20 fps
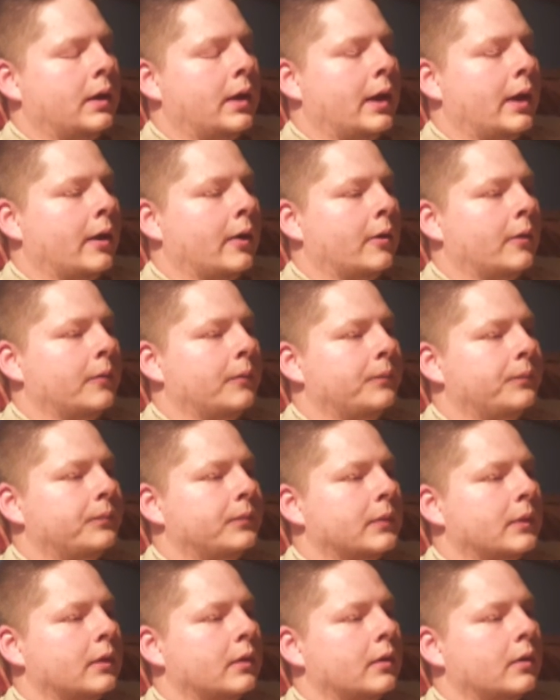Now,
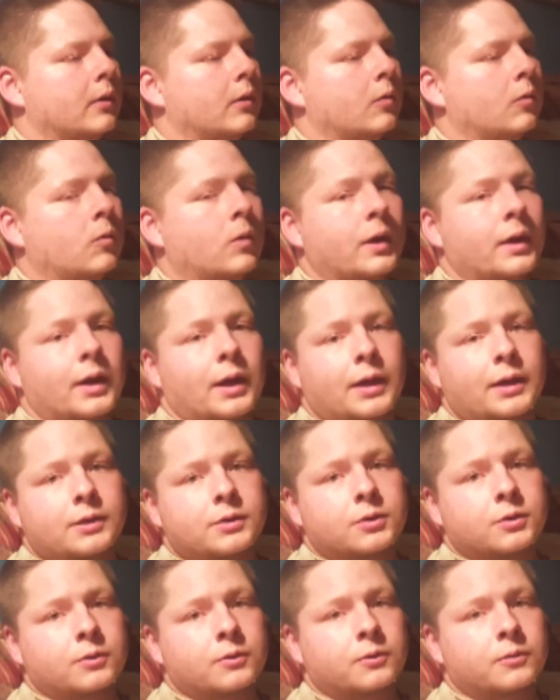what
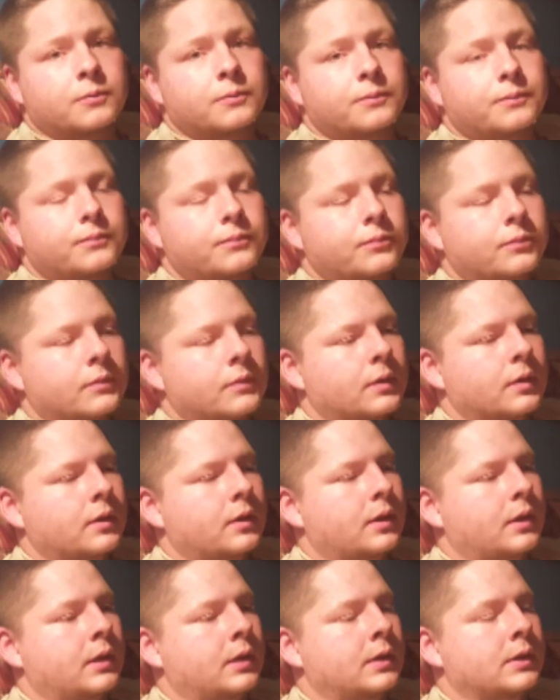I do
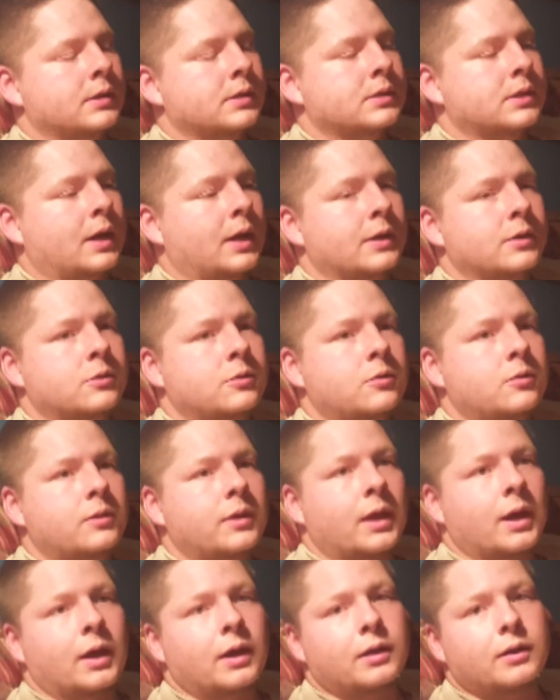is I
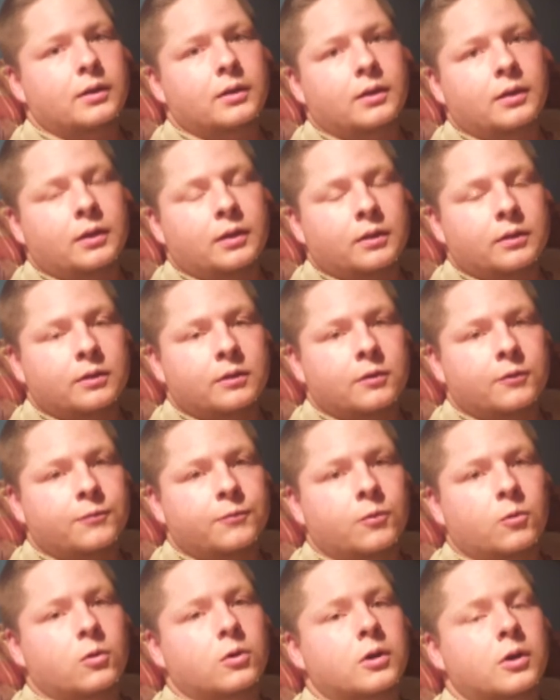do that in
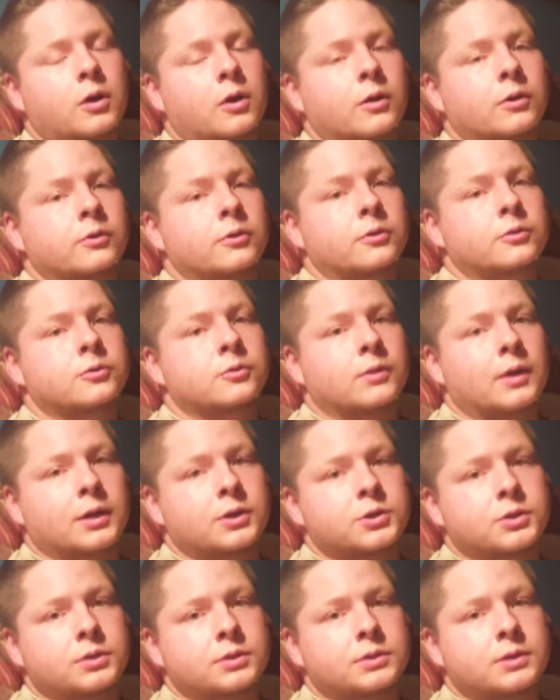the four cardinal
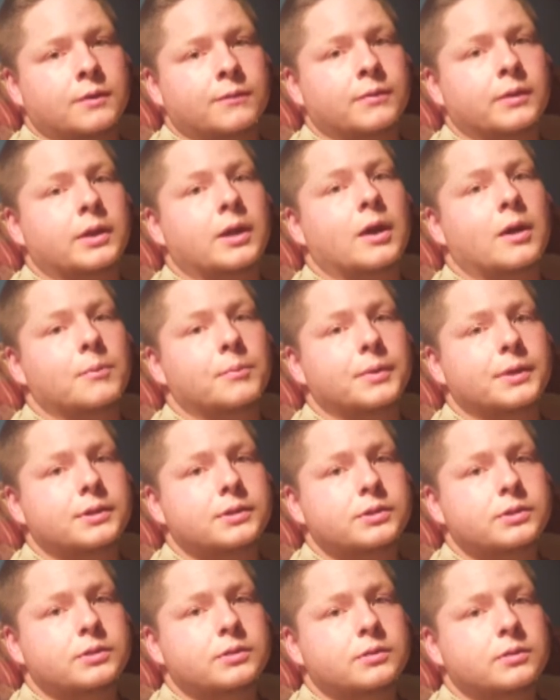directions of the
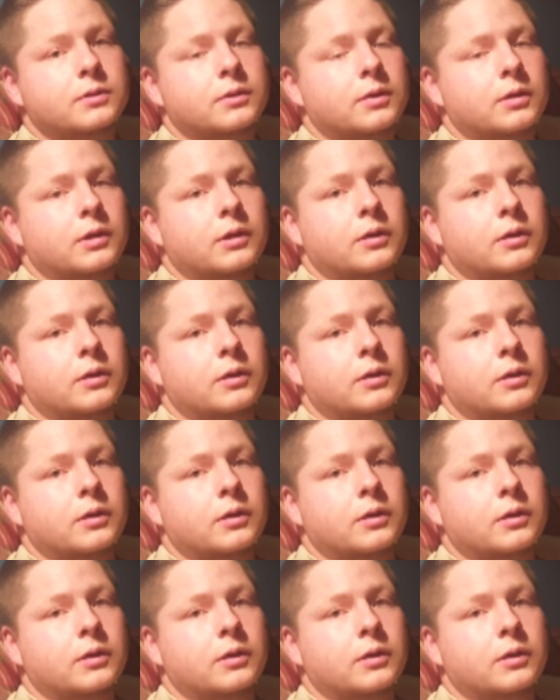compass: